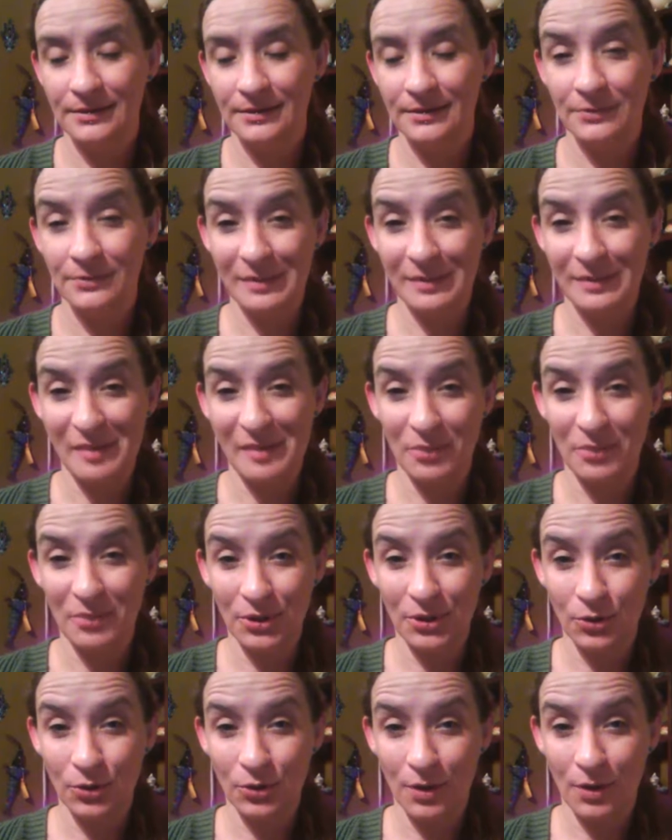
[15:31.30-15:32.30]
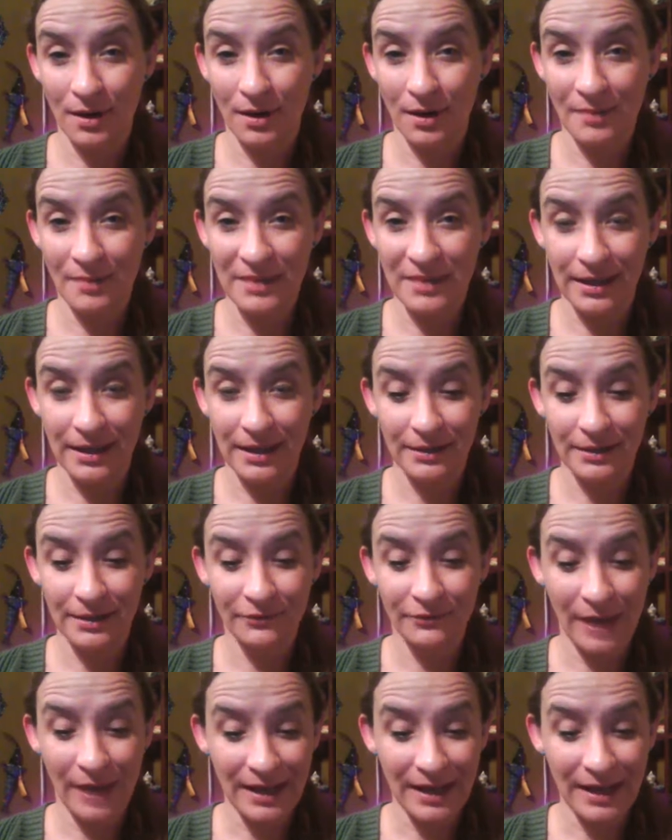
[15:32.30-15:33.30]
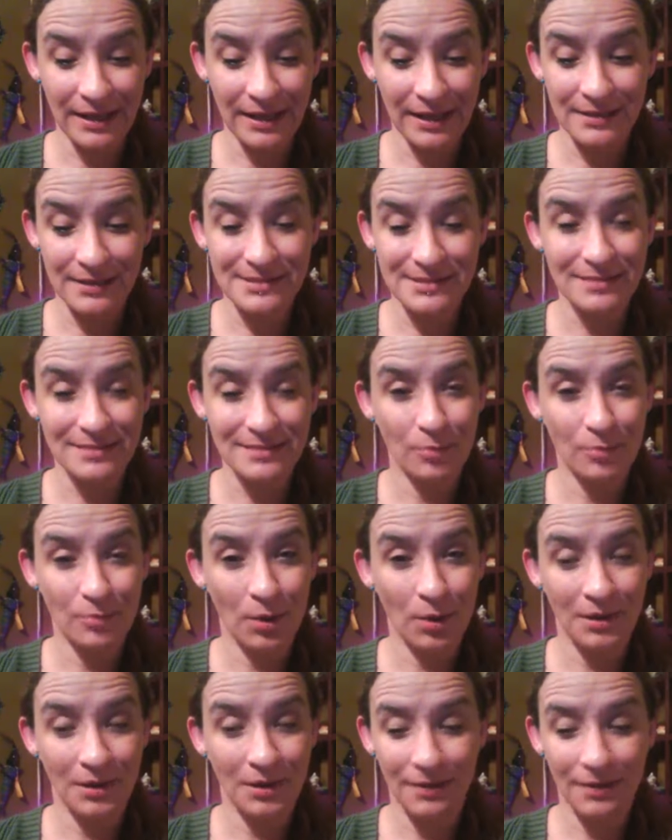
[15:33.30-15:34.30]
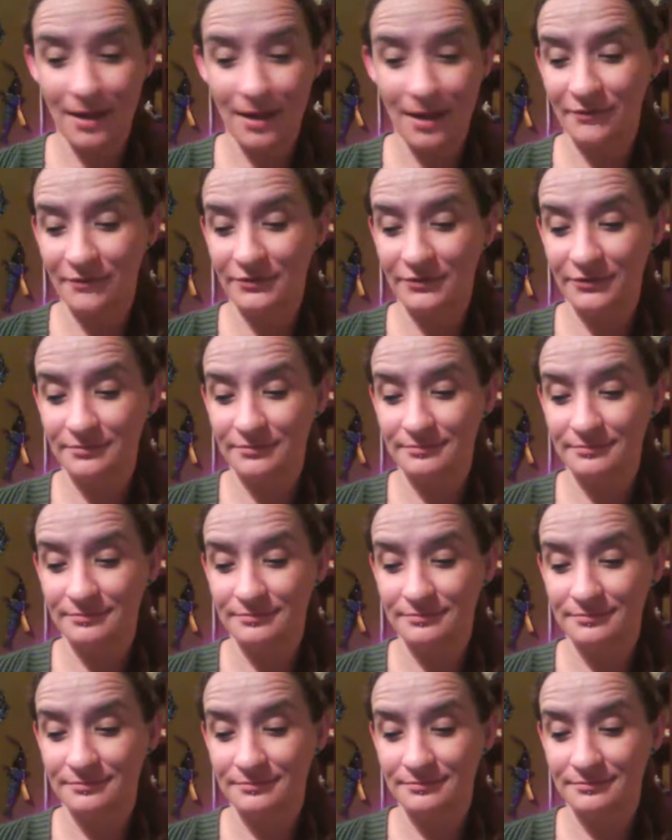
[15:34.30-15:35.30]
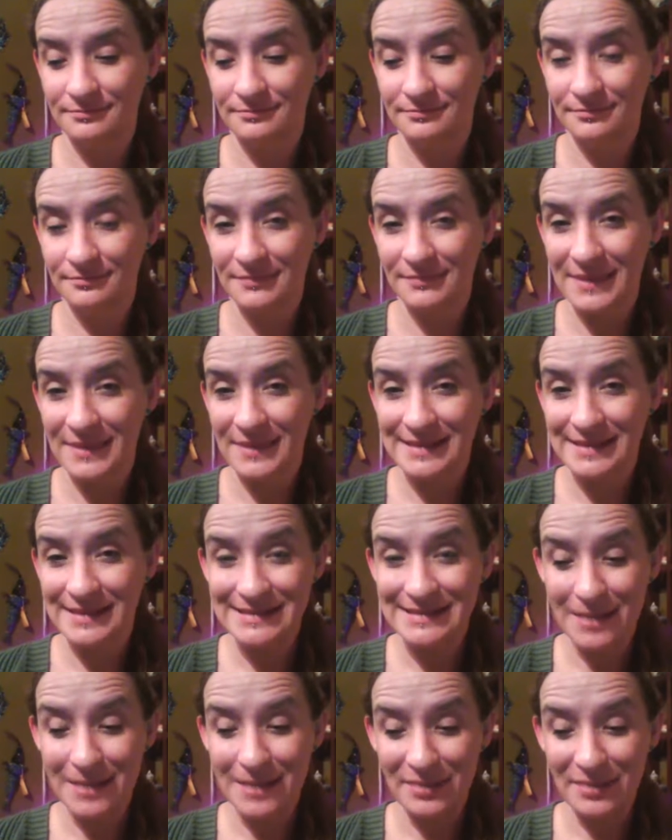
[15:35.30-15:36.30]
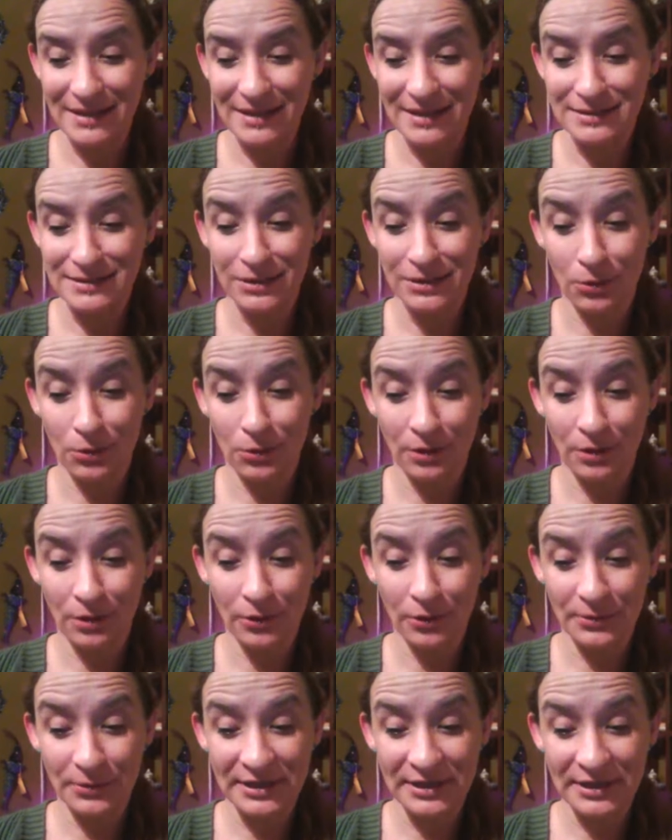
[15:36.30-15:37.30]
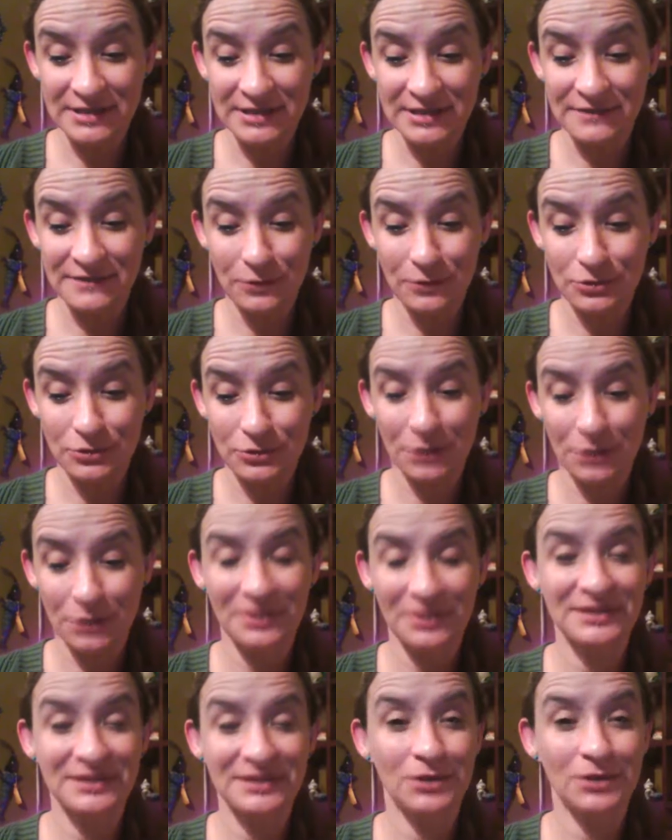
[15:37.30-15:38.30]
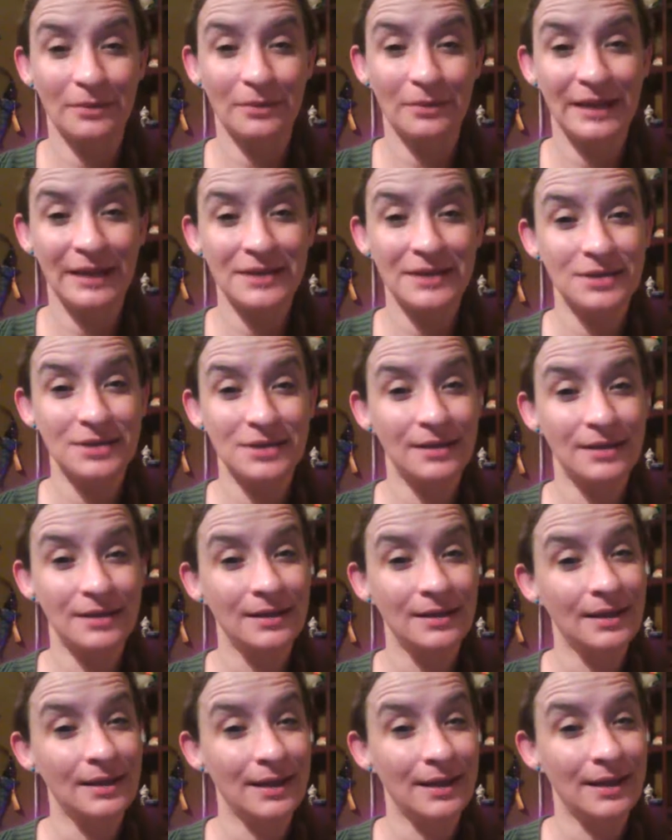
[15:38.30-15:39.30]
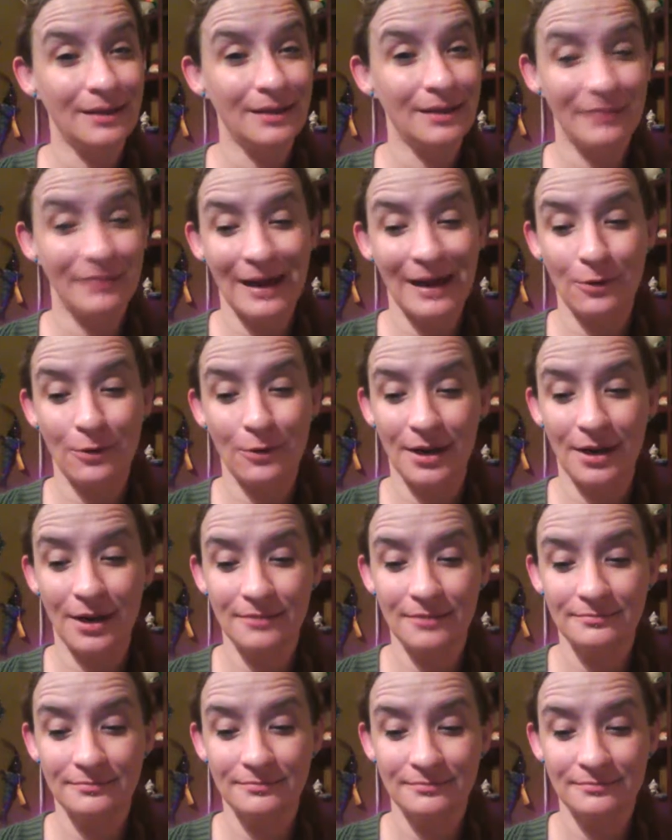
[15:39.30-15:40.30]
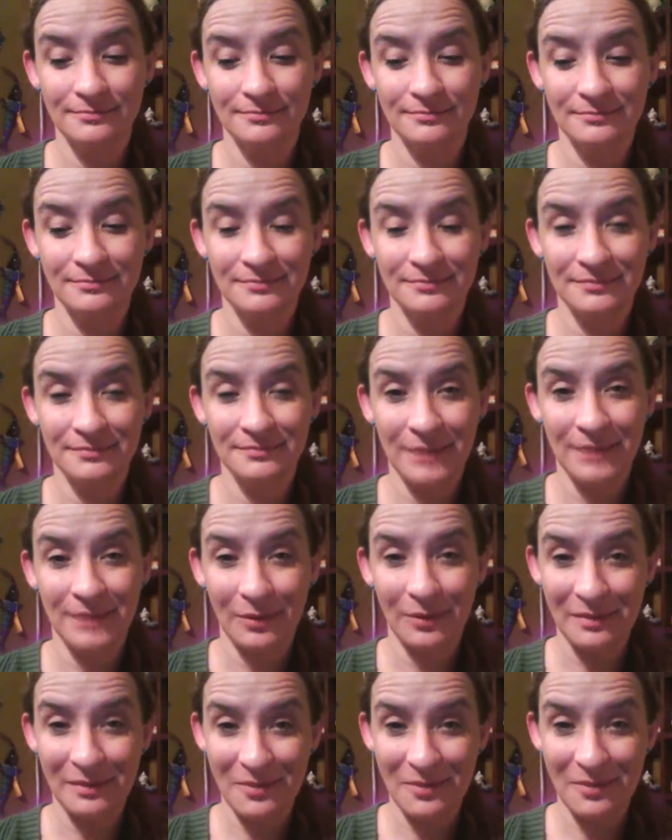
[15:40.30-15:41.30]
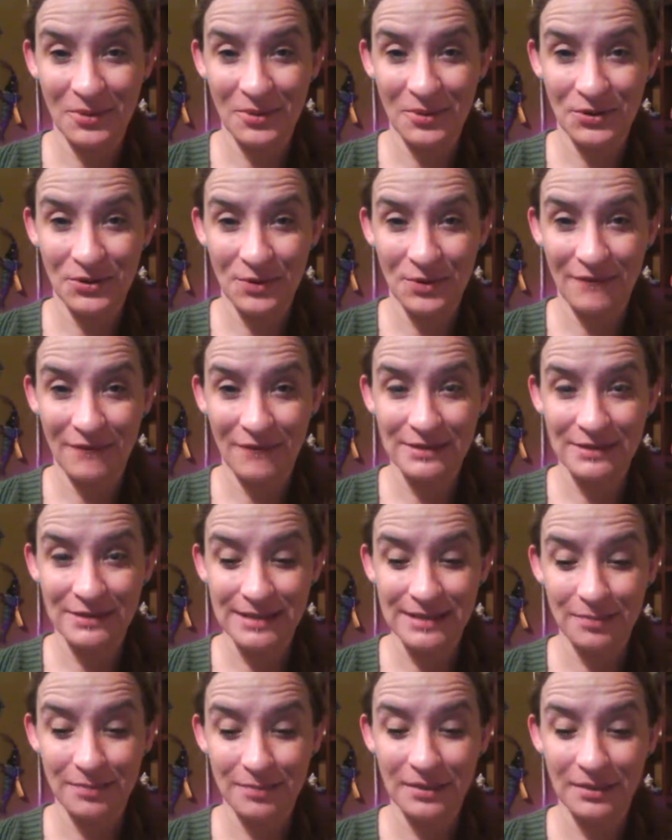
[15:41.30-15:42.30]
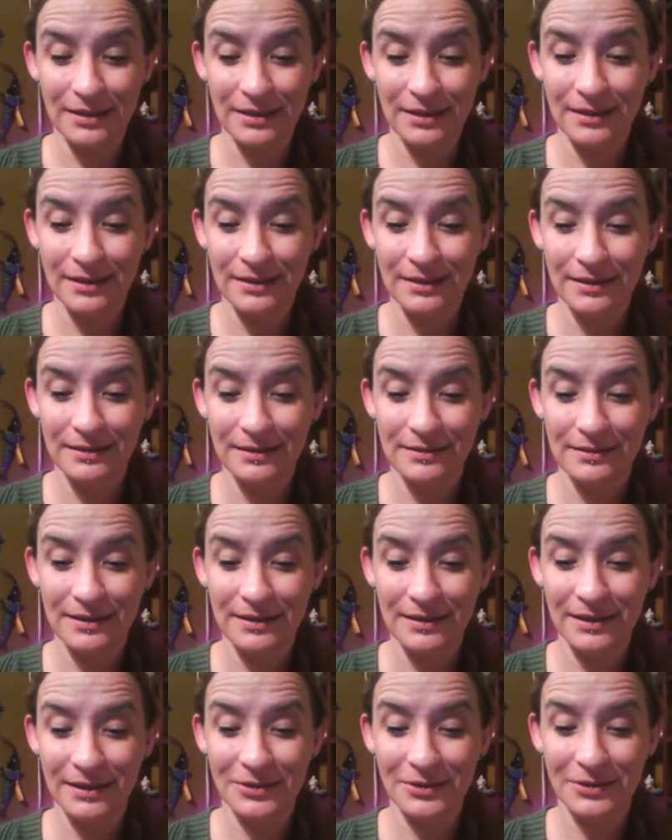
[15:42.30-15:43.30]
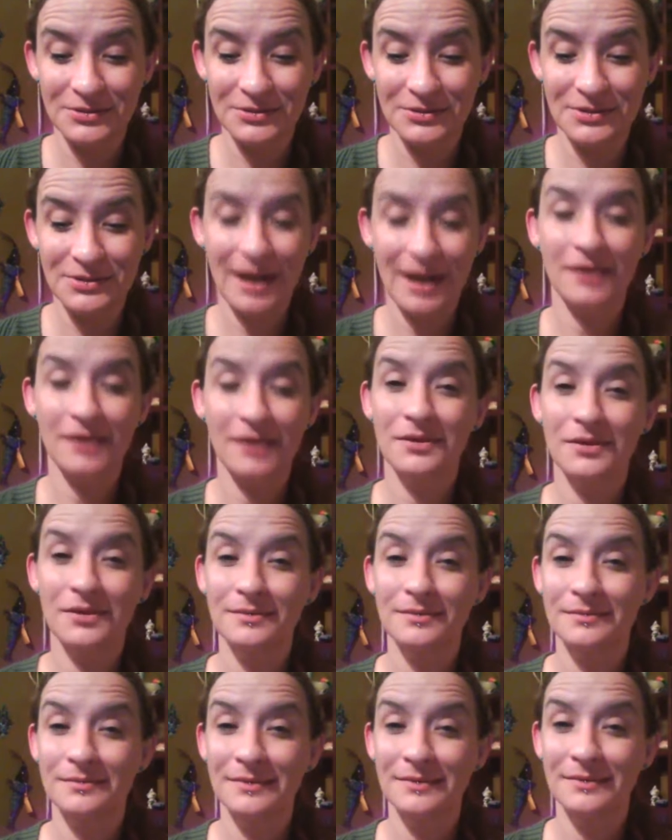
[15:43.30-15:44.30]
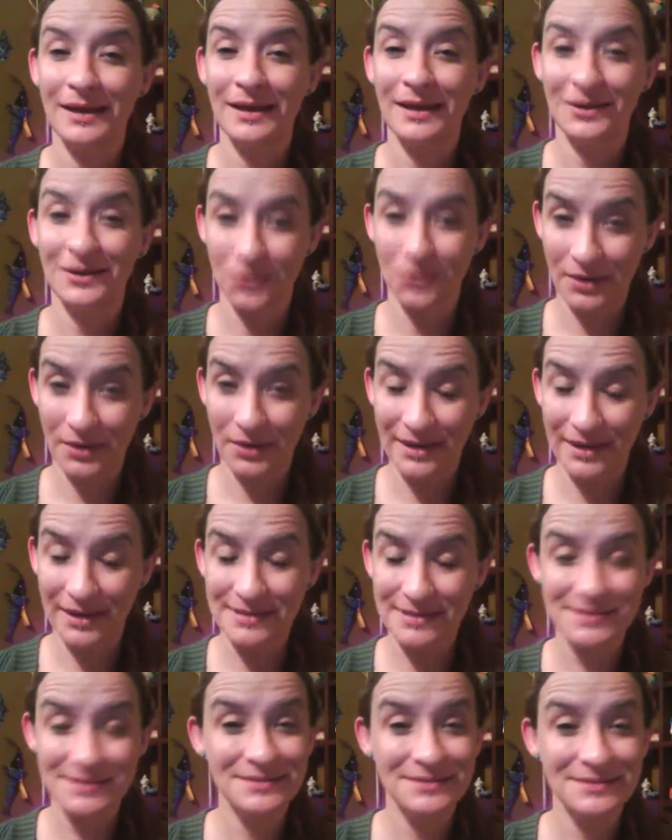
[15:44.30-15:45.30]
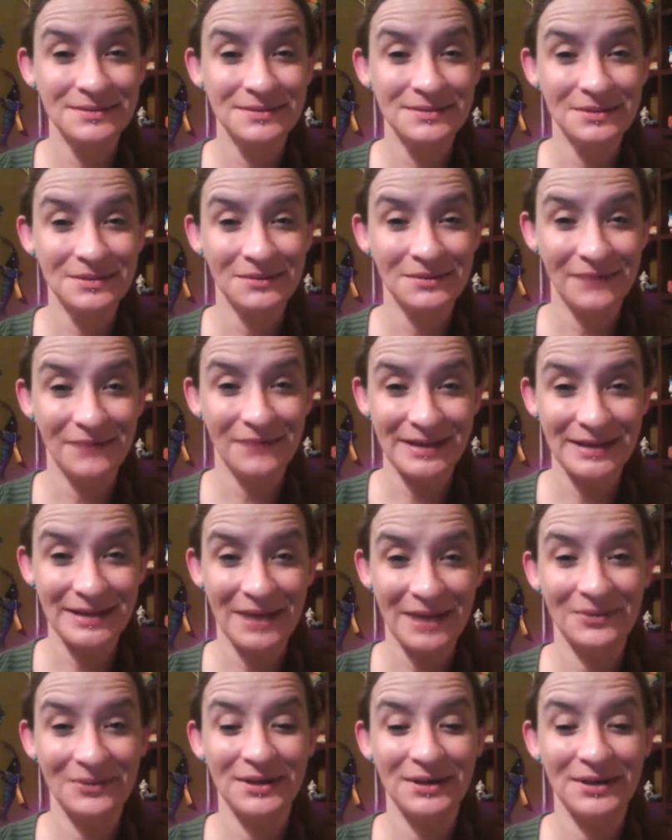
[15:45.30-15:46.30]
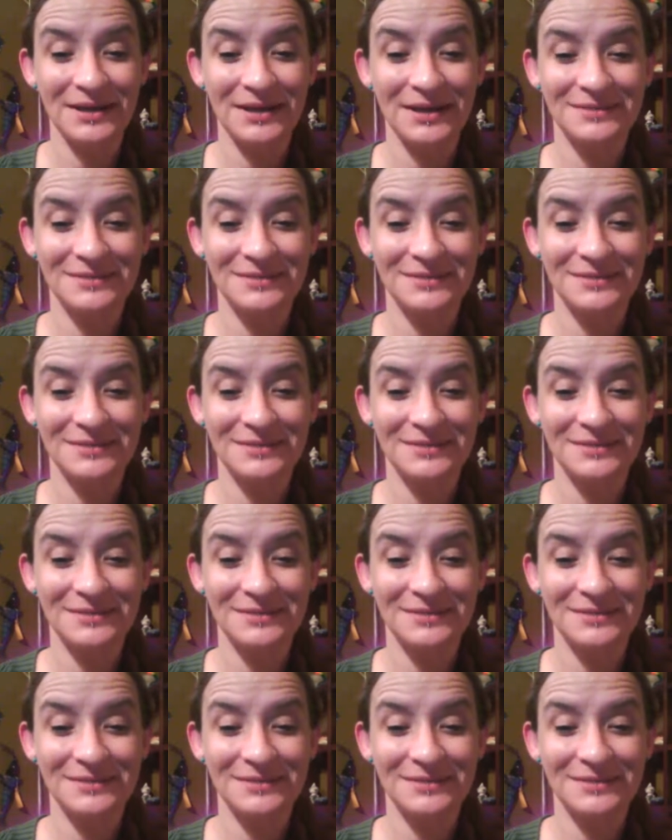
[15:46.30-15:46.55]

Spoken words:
remember, you are a beacon of radiance, support, and love. Step into your glorious future with determination and power. Remember, you have a deep inner strength and glorious vitality.